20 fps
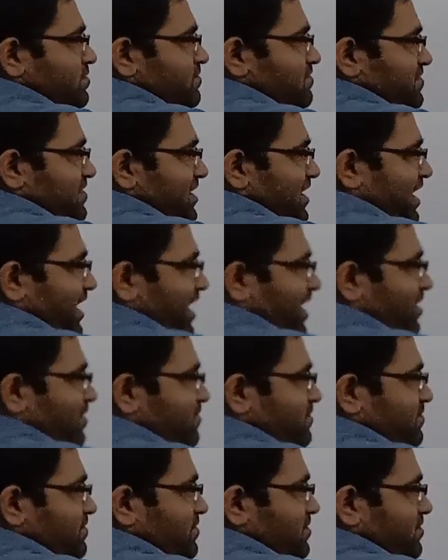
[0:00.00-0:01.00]
we
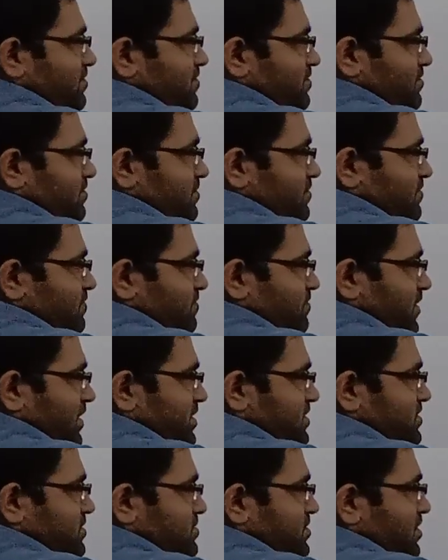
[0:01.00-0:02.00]
have
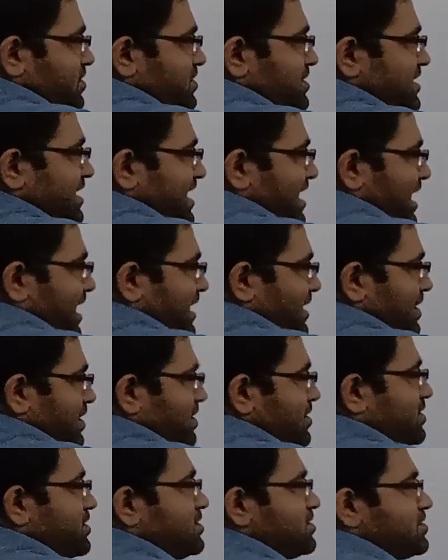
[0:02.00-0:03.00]
fixed a
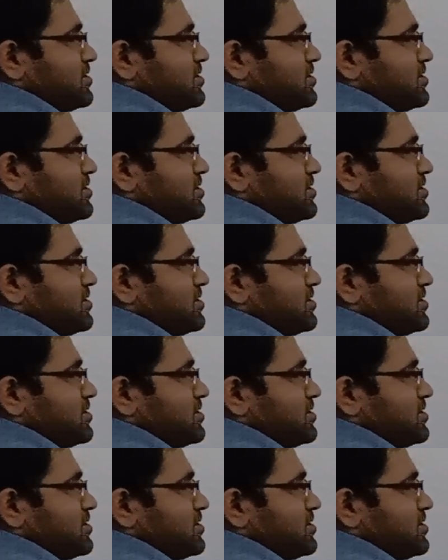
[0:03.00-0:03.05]
nail.